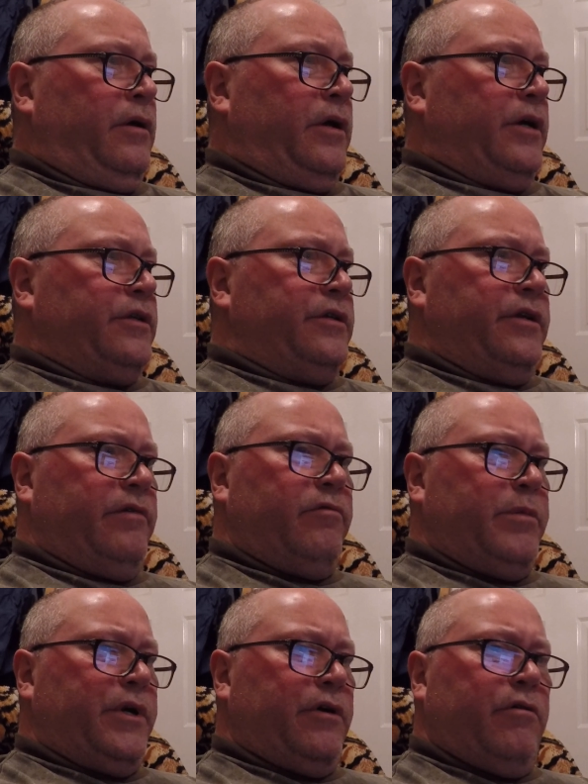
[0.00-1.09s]
it's never
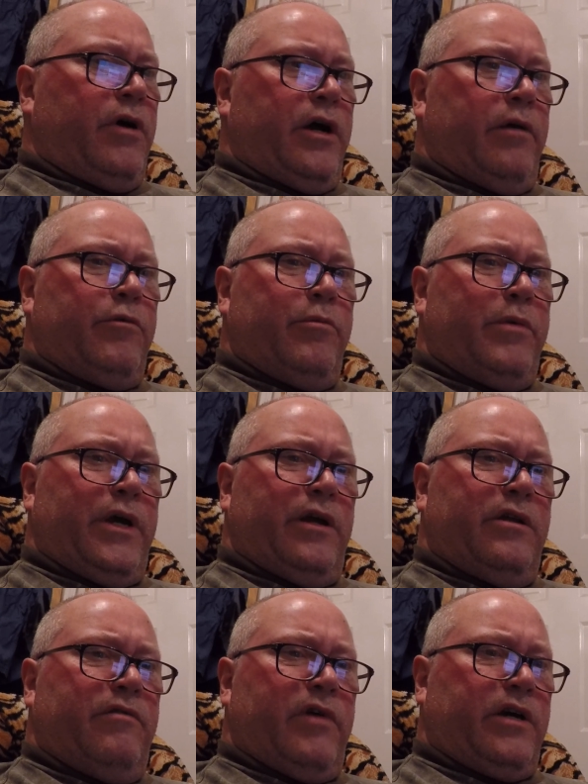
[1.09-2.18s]
been a crime to be
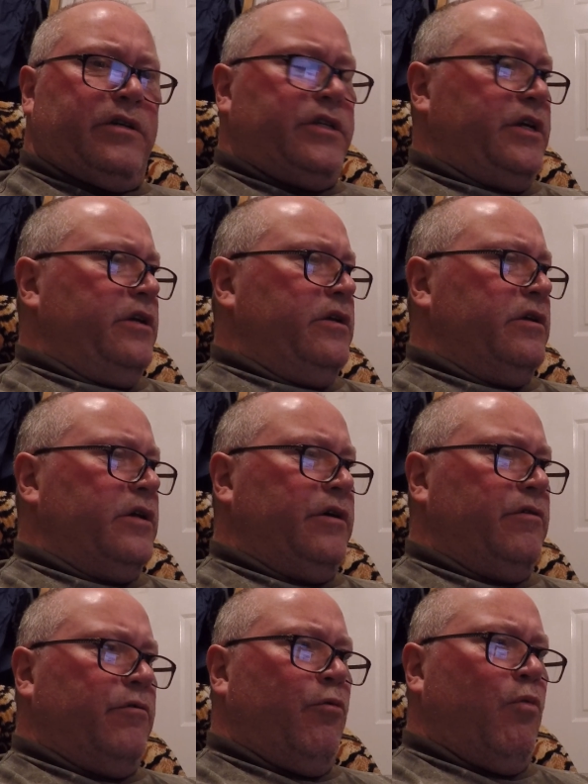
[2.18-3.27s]
anti-vaccine, and I
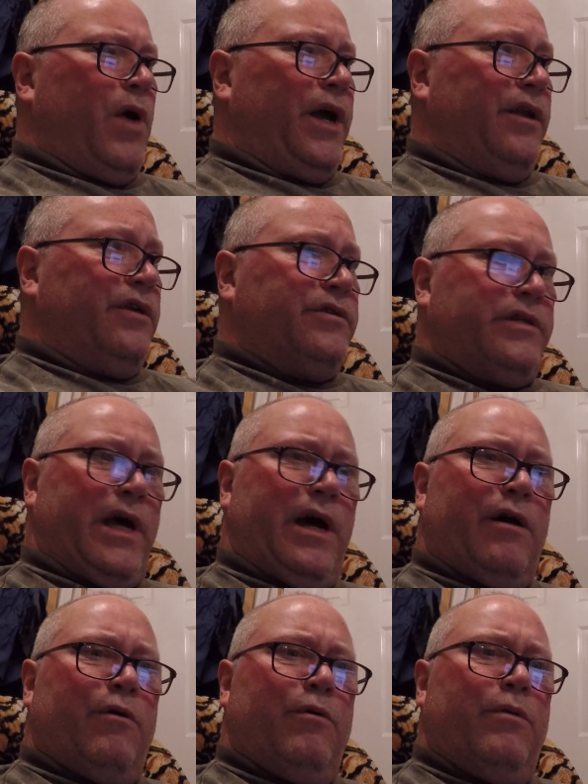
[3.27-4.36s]
don't know why it is
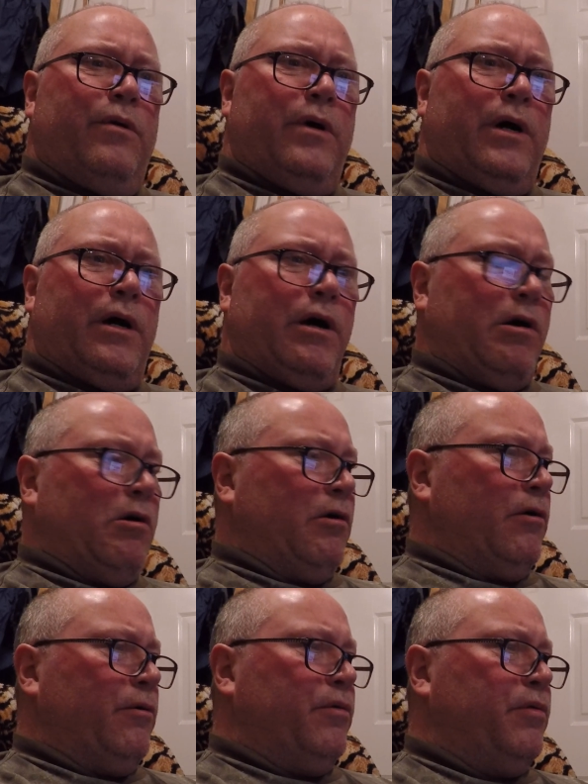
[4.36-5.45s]
now. Uh,
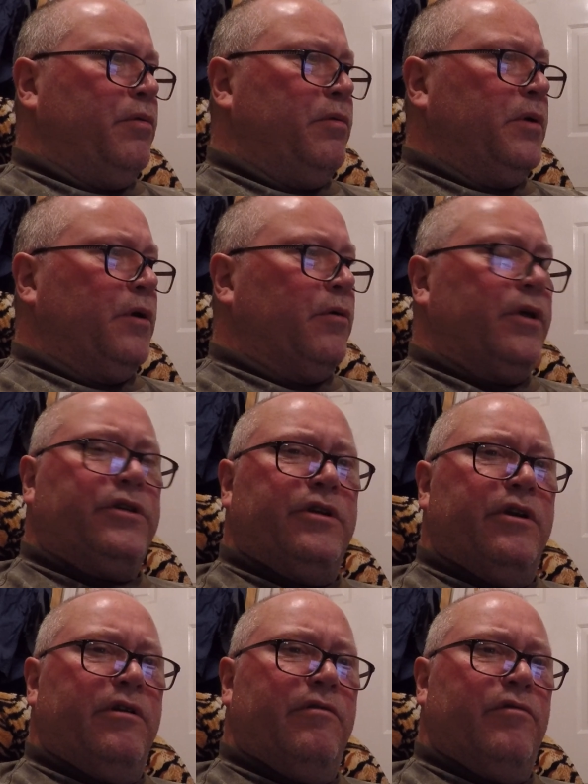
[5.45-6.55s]
you know, that's an
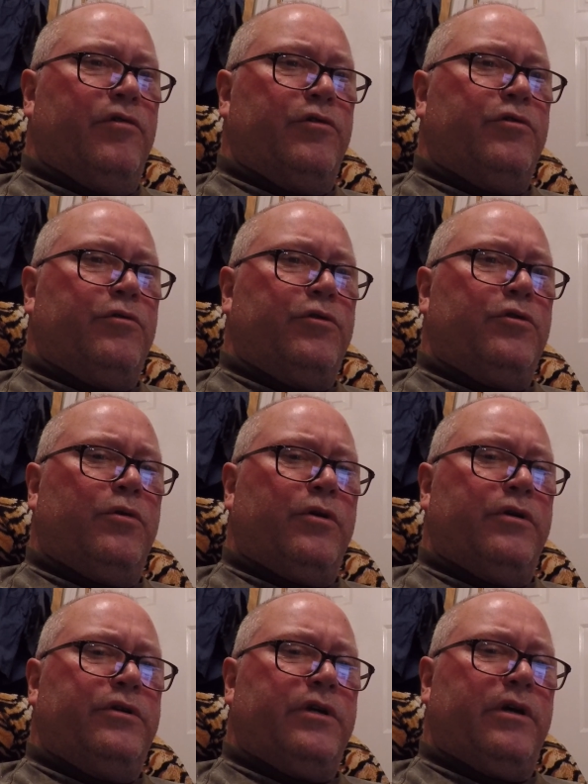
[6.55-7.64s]
individual
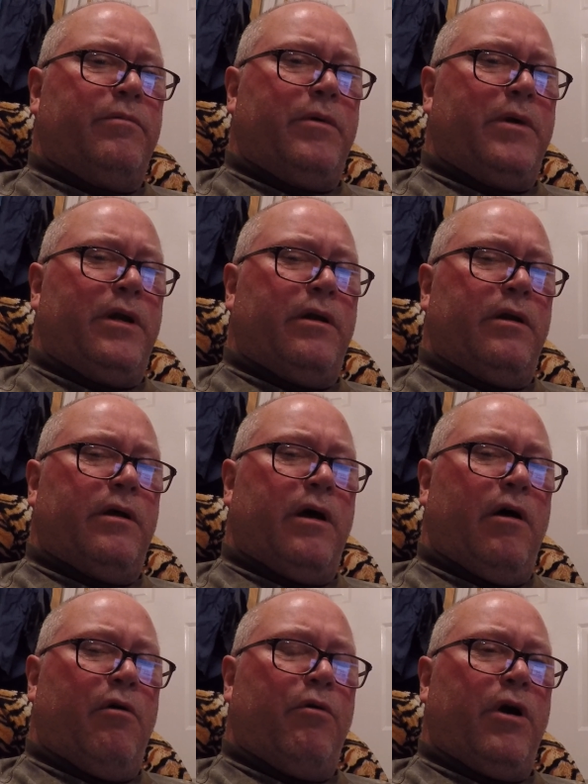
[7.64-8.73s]
choice. I mean,
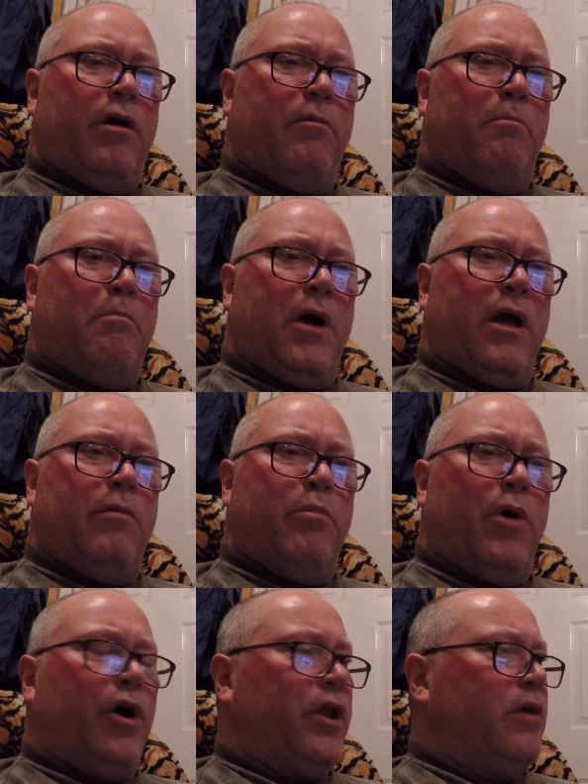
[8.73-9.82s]
how come my
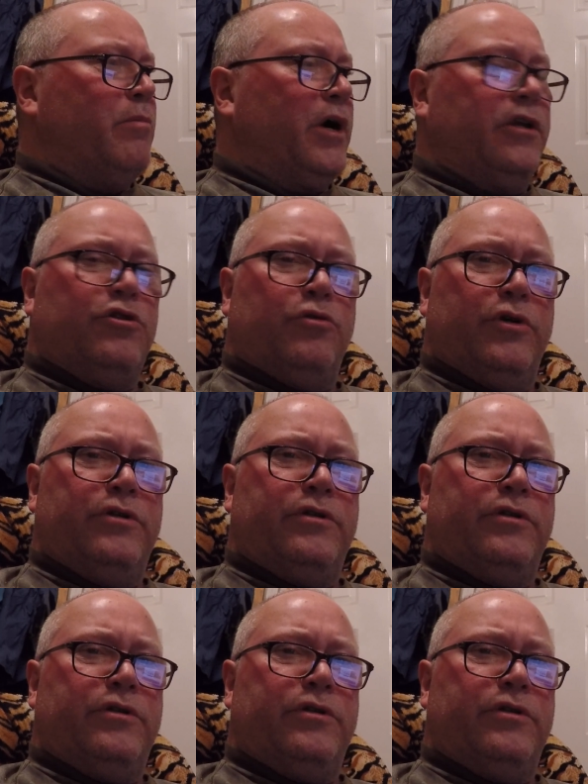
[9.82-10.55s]
body, my choice